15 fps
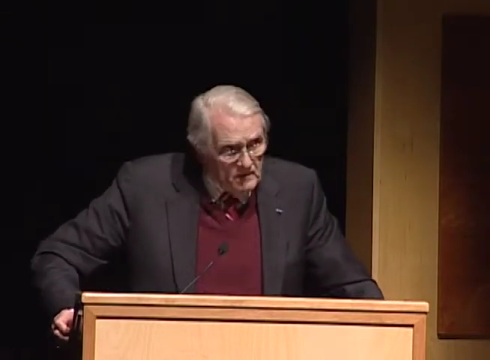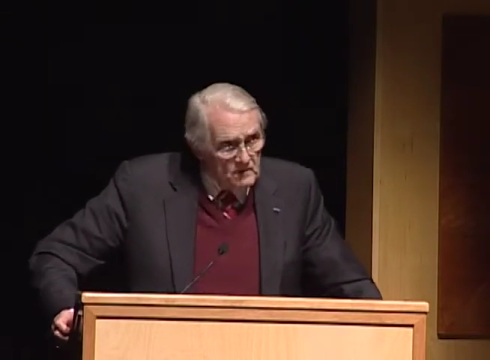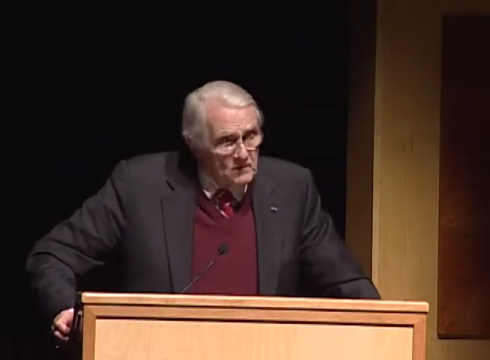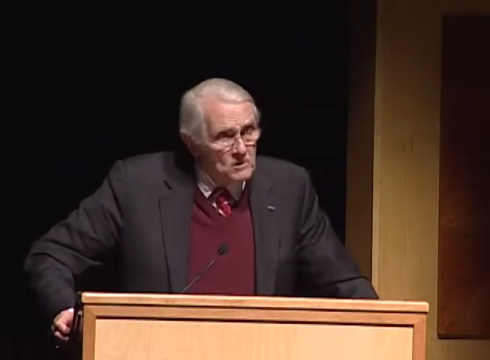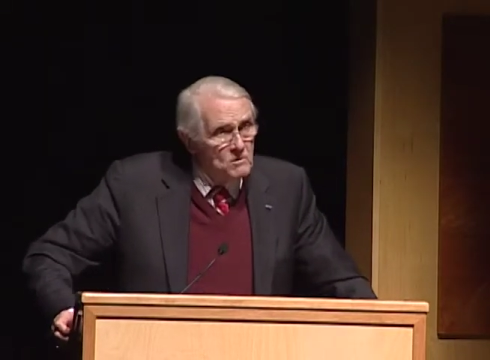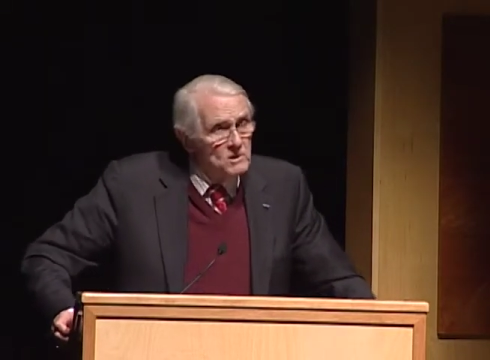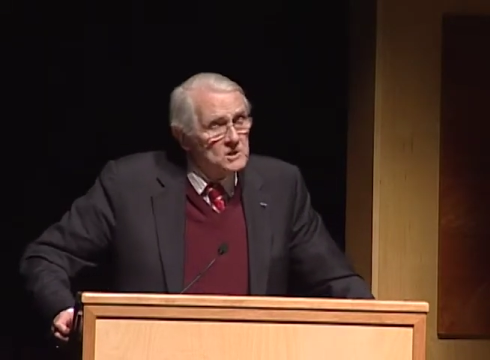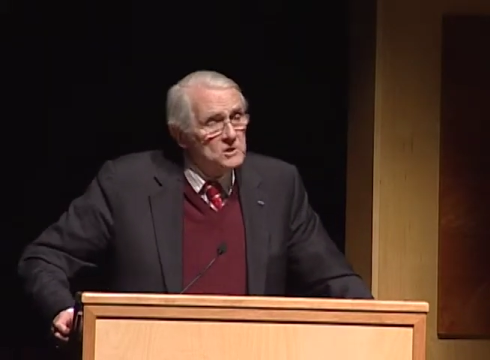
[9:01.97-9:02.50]
The
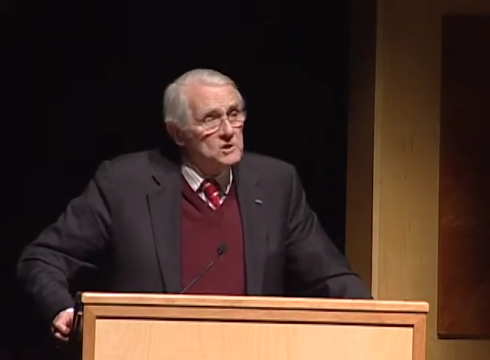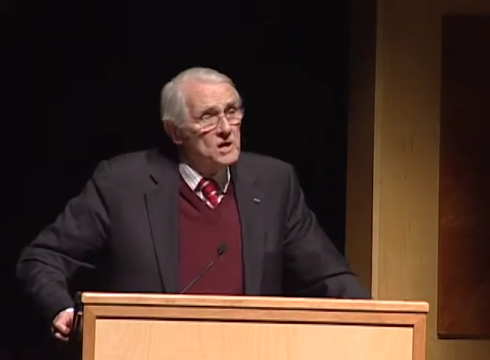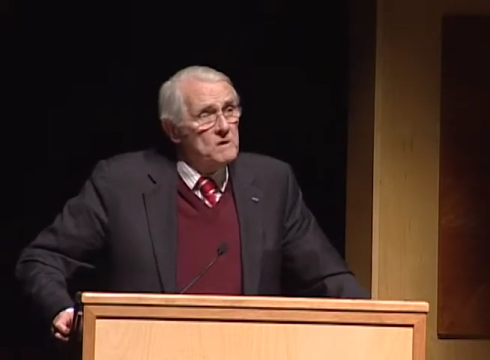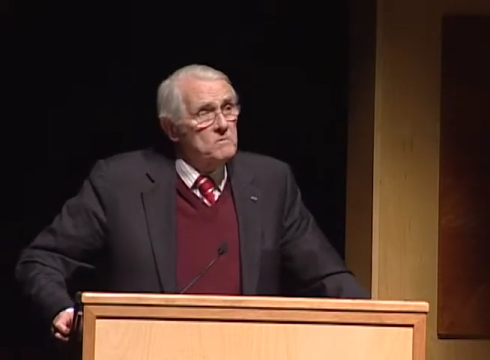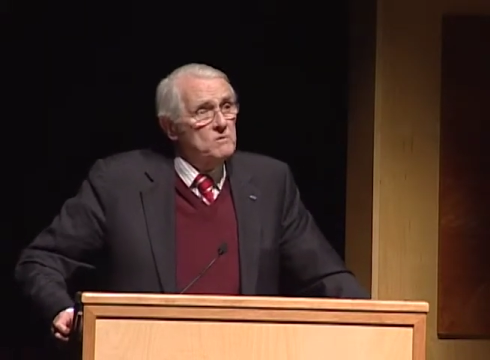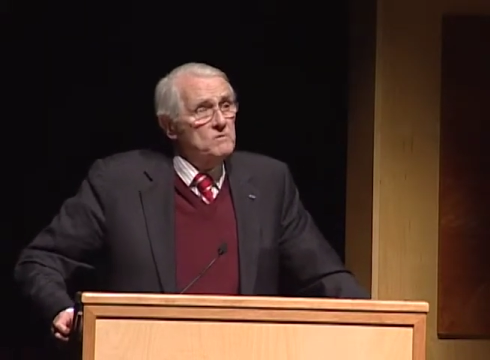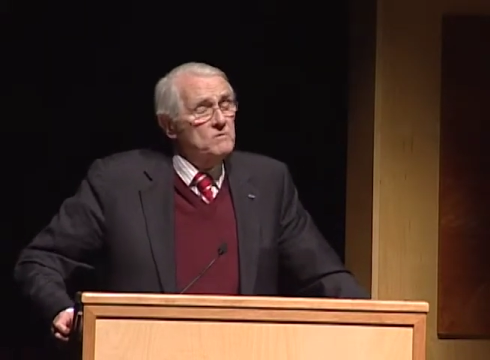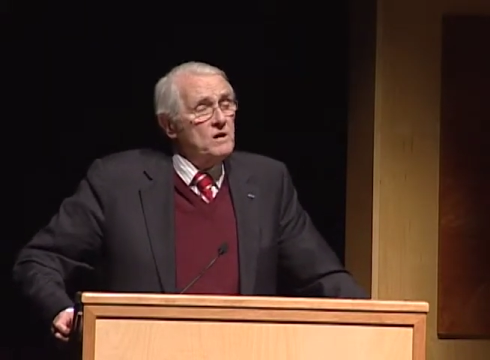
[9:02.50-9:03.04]
U.S.
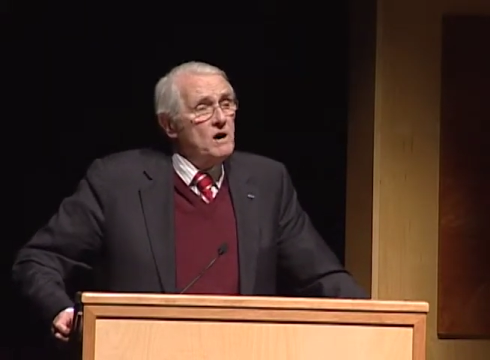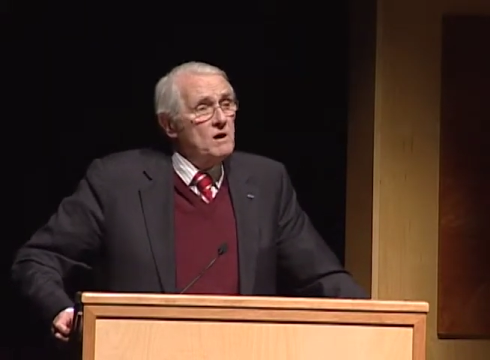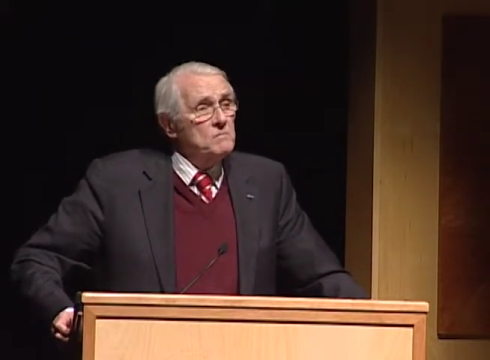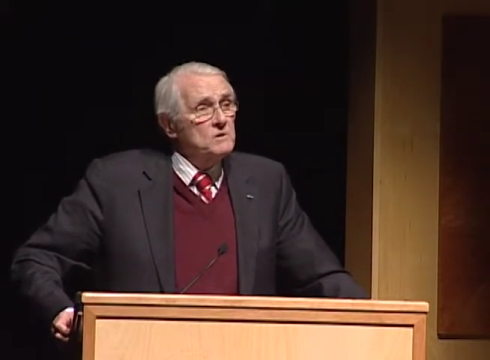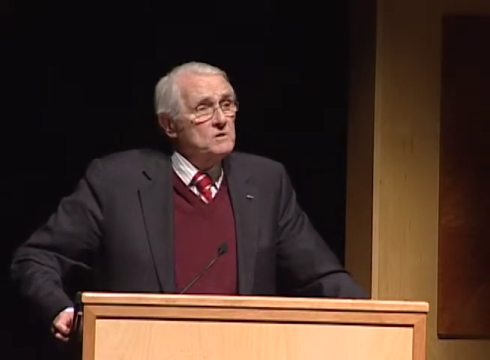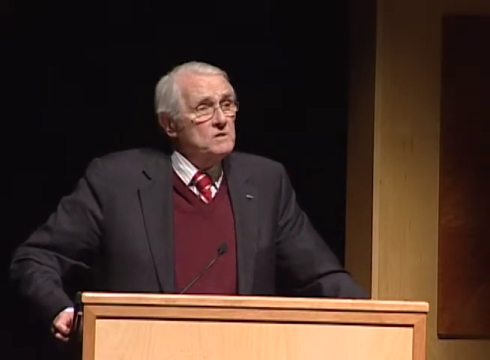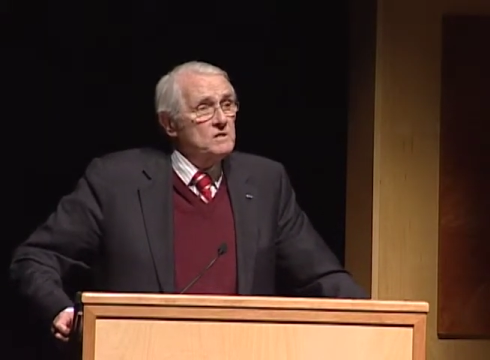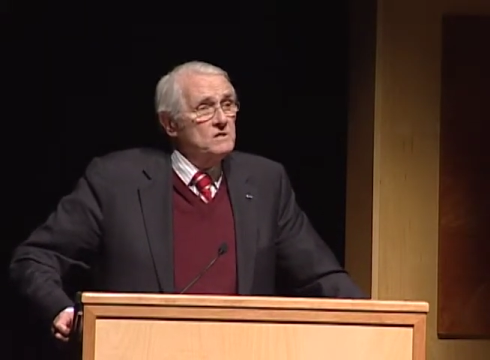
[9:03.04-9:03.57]
Chamber of
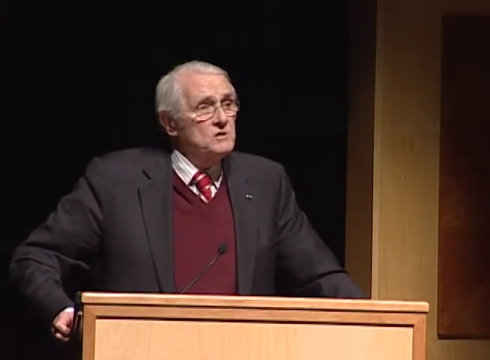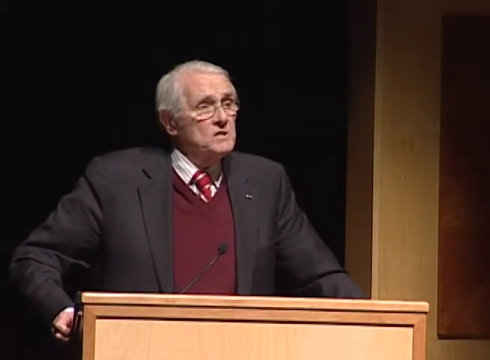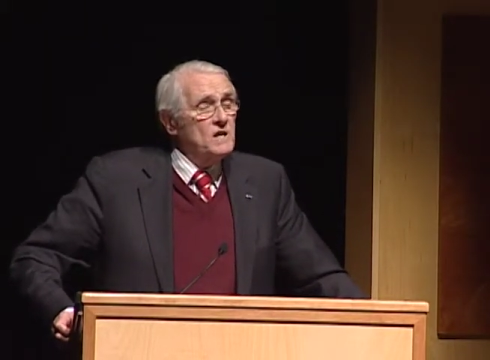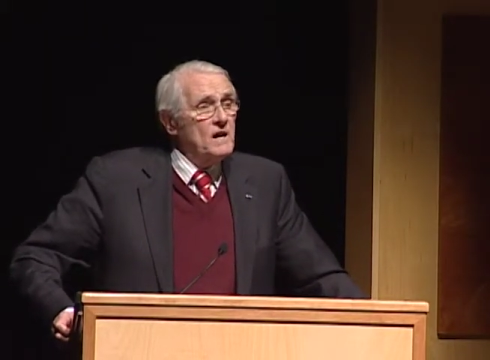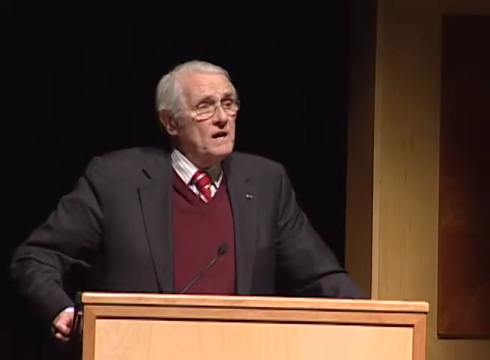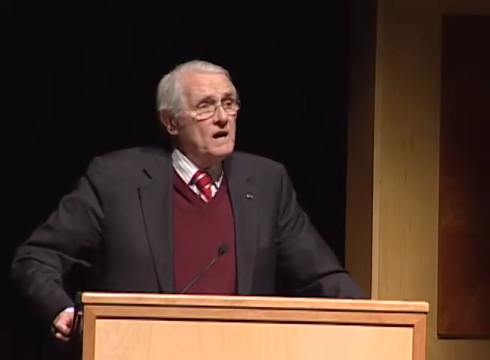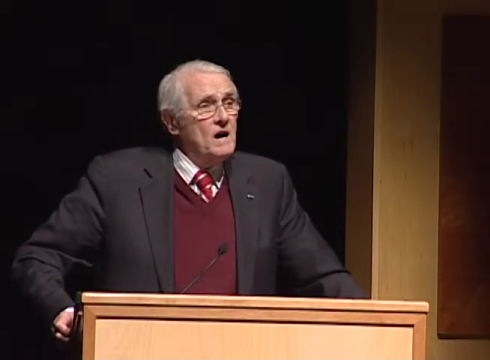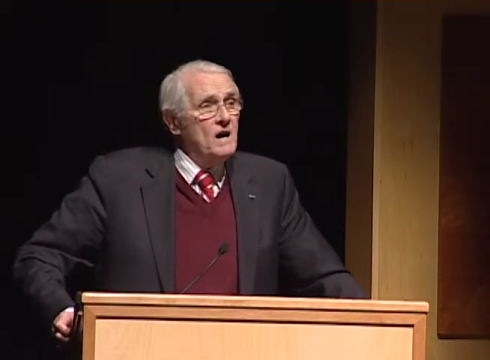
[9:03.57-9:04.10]
Commerce in
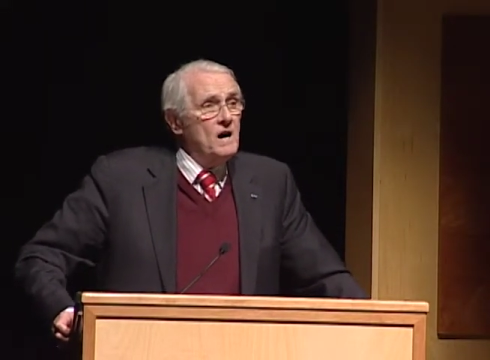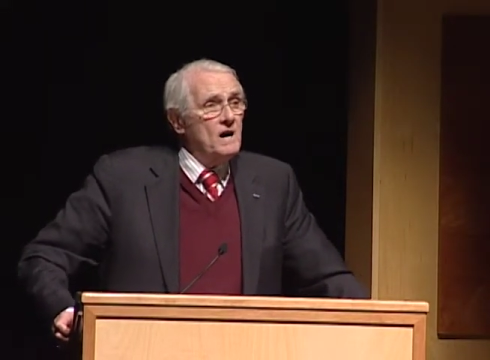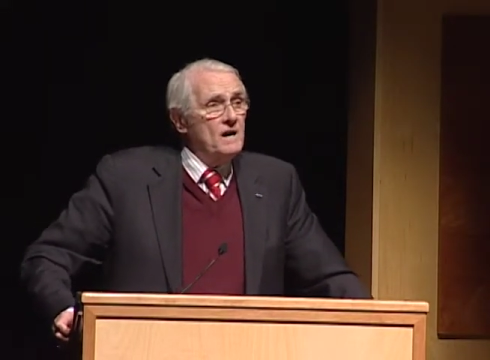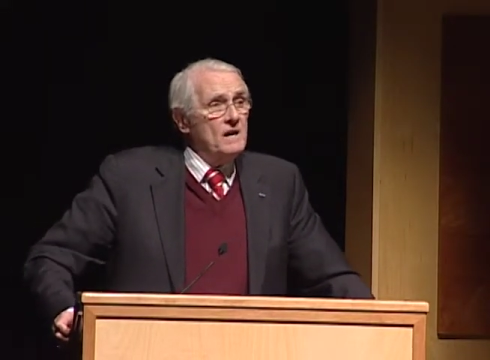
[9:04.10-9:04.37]
Shanghai